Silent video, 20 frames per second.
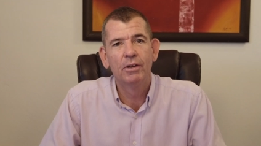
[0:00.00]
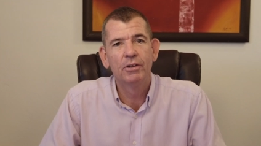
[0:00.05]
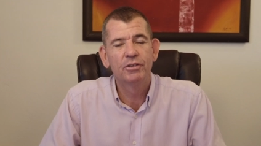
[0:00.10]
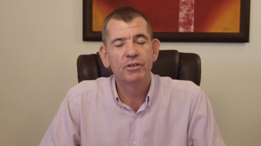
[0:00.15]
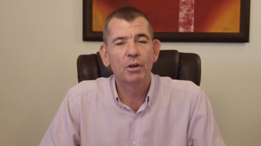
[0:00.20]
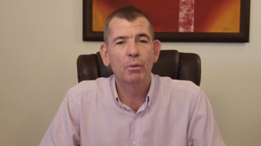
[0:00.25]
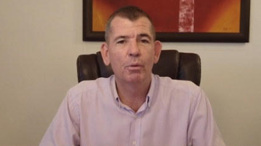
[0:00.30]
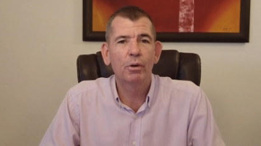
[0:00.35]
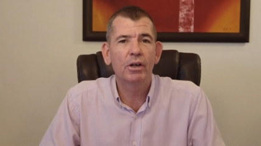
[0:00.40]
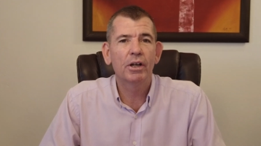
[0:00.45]

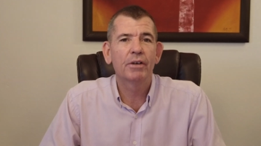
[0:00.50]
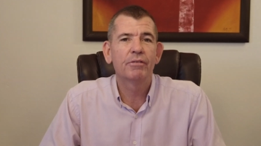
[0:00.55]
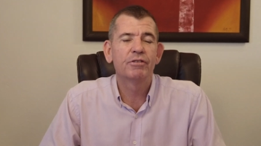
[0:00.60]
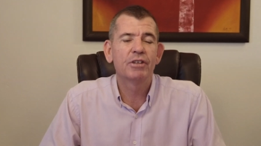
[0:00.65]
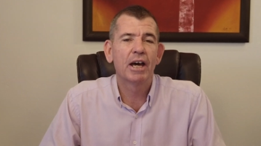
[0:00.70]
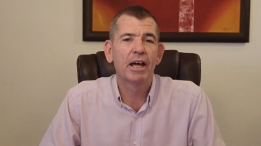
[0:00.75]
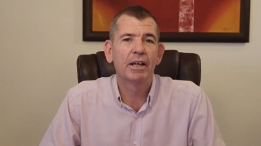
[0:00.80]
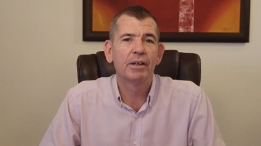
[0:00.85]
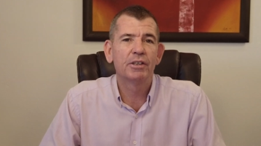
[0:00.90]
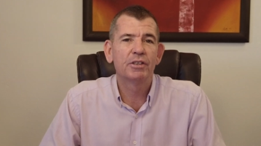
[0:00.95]
So what I've
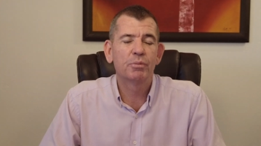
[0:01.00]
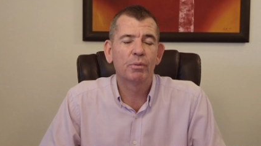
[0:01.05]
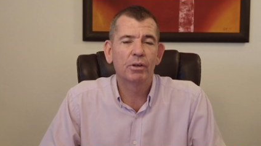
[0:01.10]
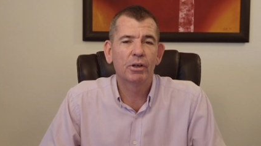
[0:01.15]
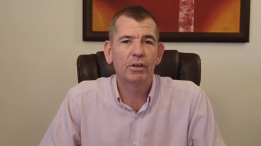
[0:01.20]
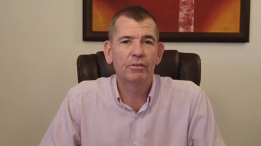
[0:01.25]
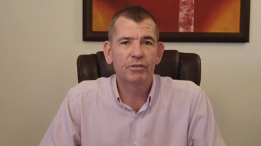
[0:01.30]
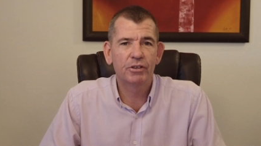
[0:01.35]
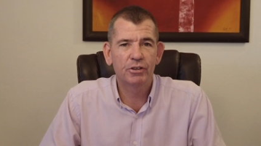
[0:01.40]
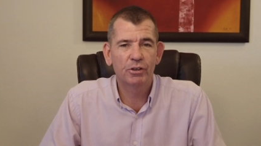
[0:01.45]
done is,
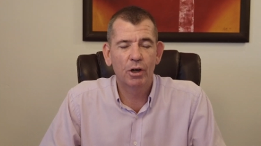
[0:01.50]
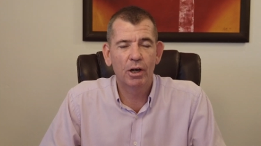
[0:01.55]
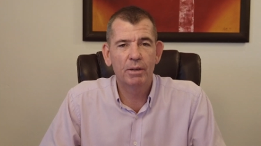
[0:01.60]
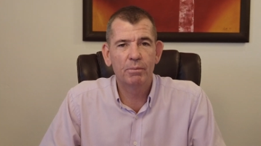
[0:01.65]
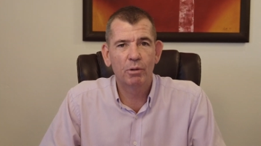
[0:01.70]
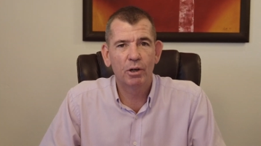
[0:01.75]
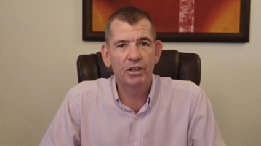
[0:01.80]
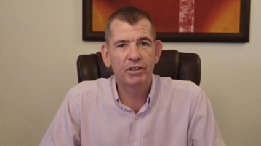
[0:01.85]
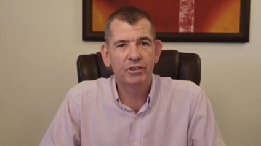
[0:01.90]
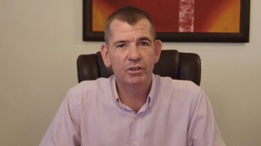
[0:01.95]
when I've
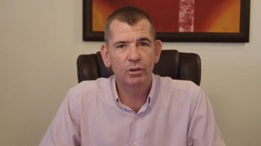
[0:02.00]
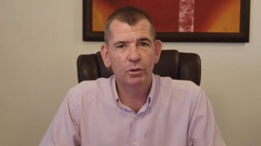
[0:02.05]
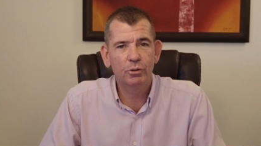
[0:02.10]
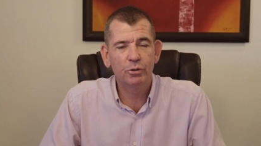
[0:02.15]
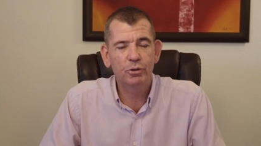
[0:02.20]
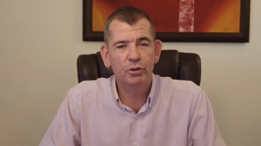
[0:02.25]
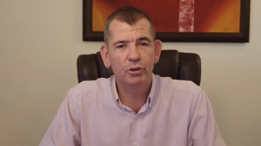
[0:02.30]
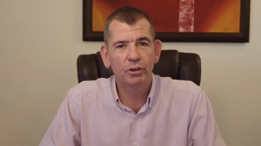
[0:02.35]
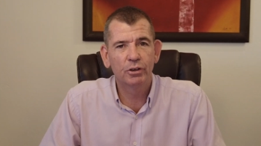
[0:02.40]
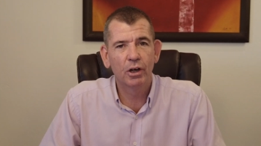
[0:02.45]
designed my
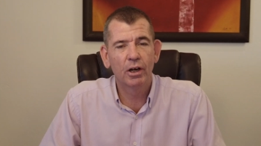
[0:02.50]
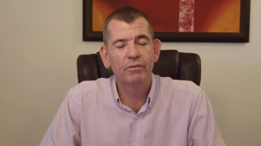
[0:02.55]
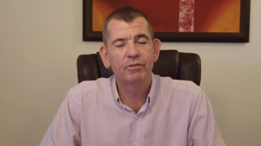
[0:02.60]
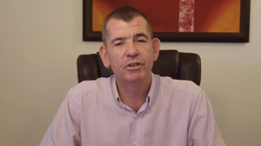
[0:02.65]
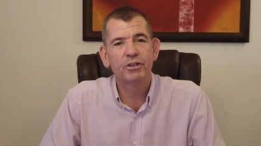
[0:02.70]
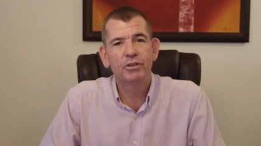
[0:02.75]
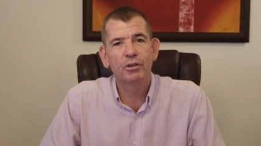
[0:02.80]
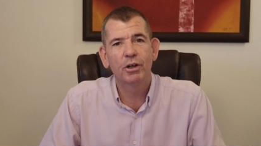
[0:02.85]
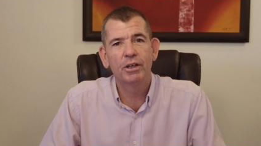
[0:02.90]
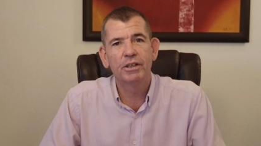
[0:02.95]
solution, I've
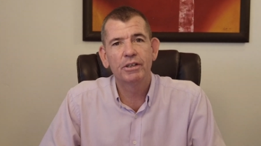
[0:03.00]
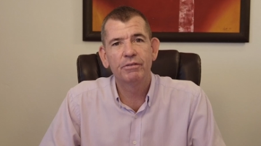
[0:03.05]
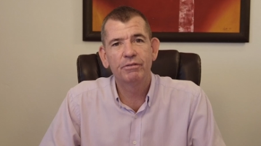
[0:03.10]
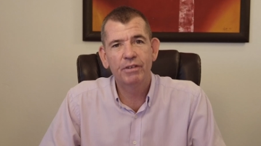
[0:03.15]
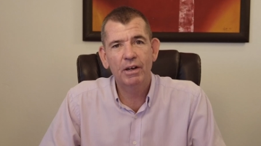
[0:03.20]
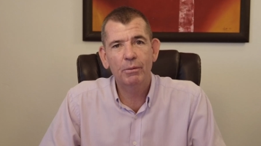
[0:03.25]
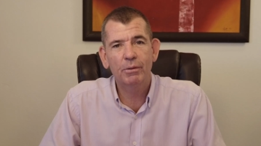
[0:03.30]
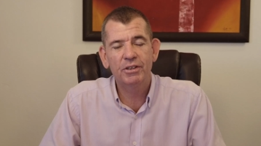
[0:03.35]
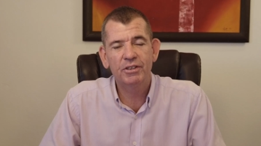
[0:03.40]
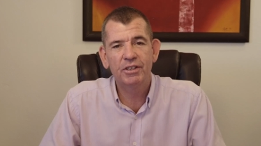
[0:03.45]
designed it
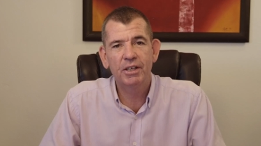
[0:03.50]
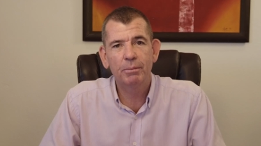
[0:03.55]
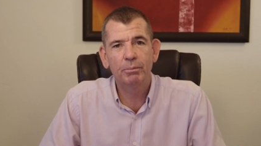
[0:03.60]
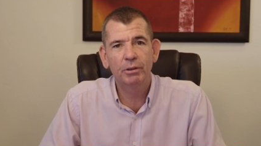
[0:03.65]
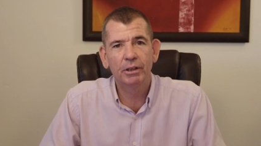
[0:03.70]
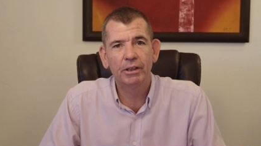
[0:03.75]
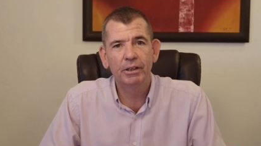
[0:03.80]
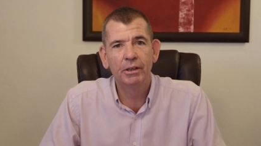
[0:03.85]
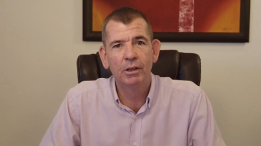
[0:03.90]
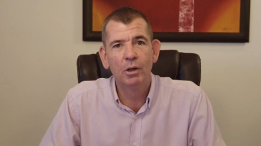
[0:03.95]
very
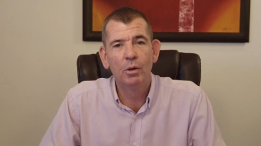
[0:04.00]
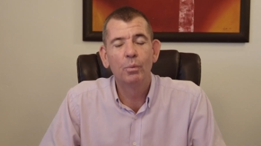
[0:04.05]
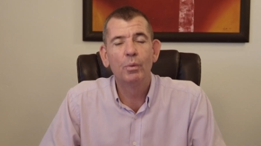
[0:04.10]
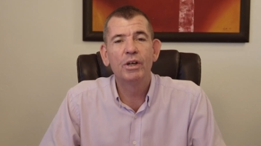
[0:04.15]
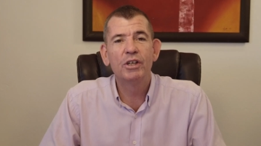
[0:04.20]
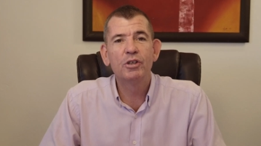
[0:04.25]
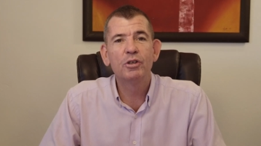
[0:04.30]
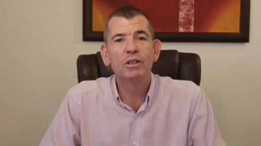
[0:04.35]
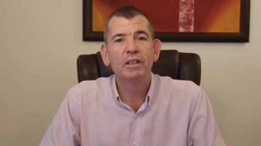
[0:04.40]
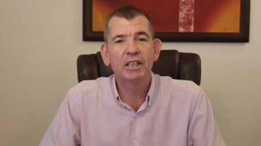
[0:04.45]
simply,
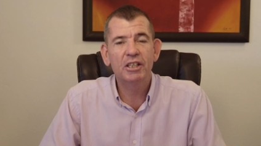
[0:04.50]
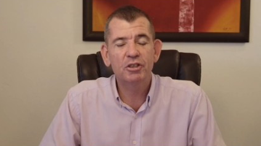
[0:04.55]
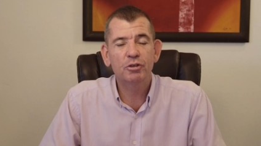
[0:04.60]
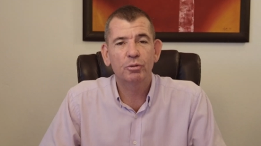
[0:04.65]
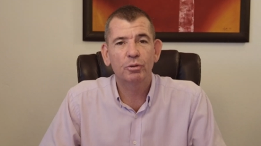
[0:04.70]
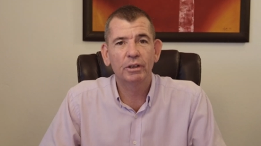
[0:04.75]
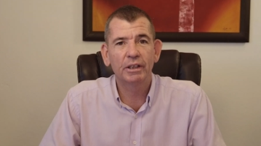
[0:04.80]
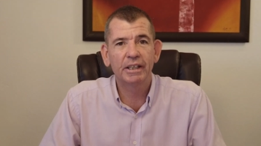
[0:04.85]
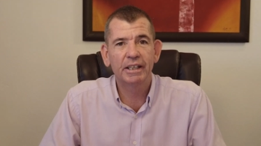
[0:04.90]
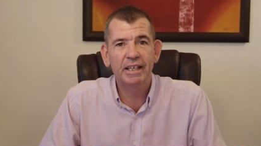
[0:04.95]
where you
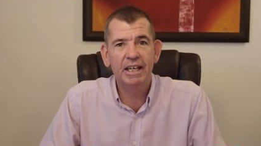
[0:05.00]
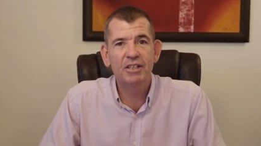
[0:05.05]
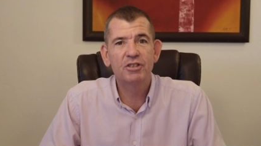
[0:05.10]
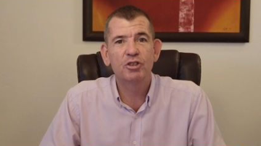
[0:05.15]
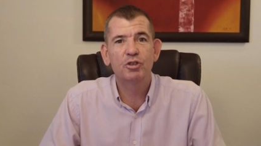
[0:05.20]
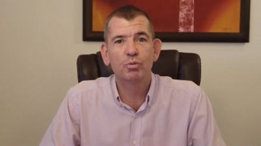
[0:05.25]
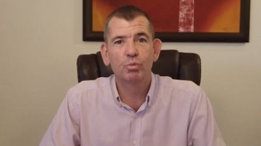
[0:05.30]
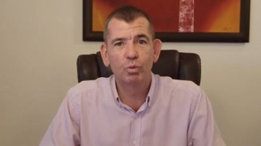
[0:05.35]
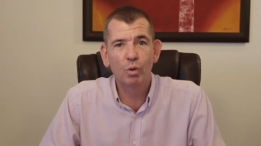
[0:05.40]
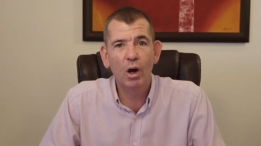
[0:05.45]
literally can
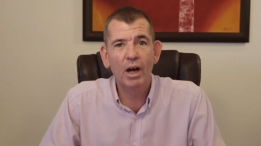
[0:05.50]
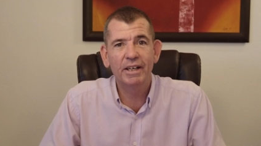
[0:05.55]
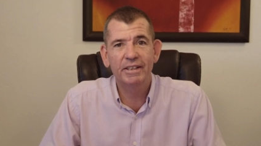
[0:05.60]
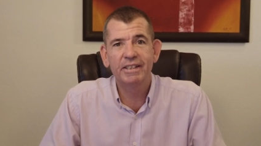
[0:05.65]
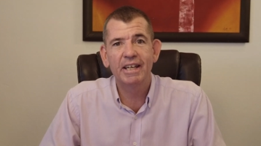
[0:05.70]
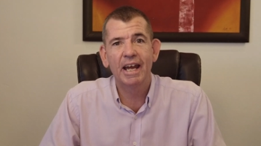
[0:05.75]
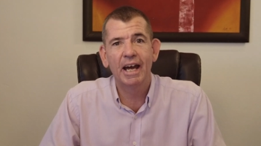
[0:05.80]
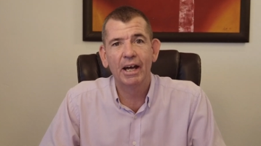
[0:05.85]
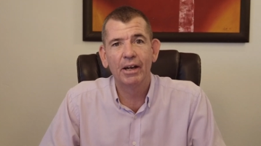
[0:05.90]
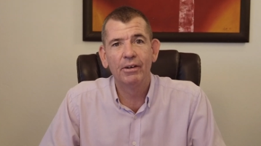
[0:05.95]
just write
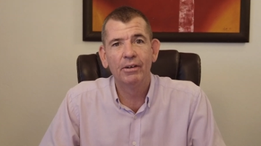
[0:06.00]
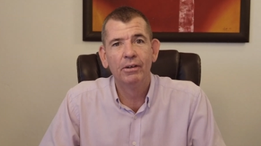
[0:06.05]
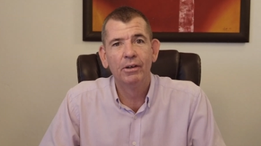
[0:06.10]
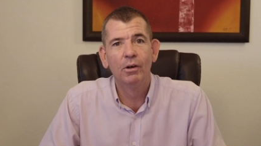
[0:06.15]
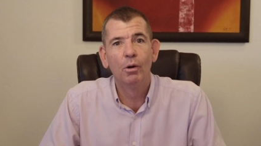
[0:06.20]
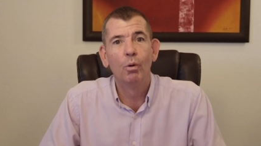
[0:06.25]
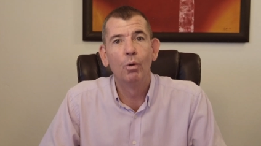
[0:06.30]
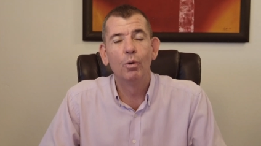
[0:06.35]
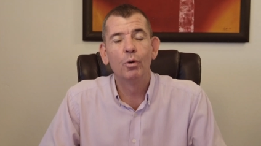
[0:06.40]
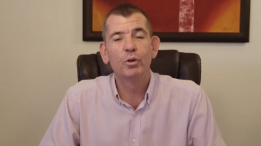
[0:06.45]
down
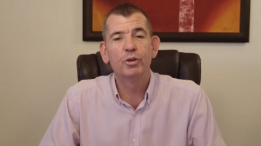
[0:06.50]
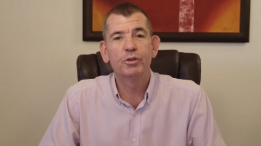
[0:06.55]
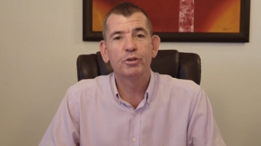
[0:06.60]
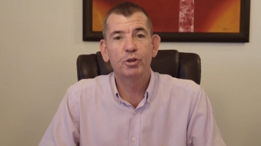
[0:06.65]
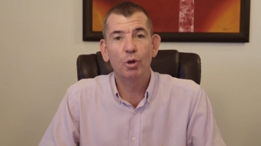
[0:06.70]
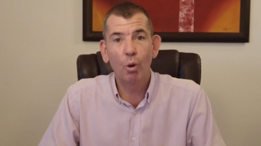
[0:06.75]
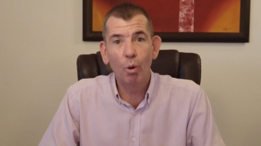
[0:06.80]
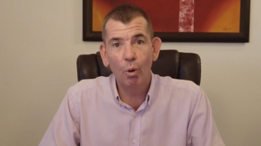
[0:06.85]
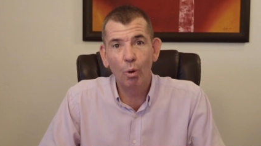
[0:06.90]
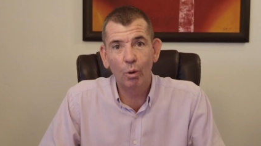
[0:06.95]
or
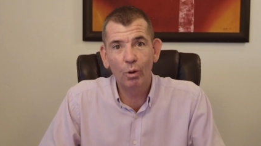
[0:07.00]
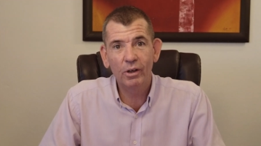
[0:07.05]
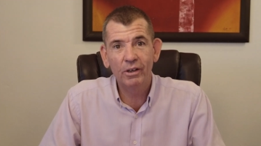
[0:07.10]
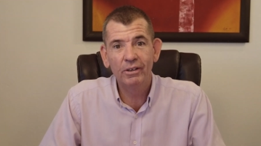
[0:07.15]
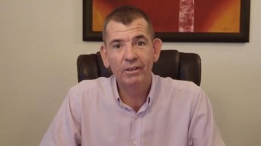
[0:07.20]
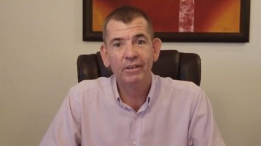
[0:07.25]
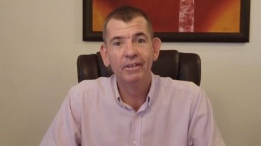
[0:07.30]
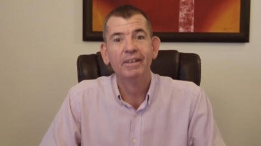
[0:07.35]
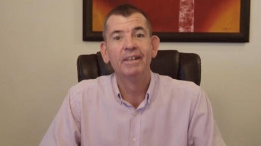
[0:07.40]
talk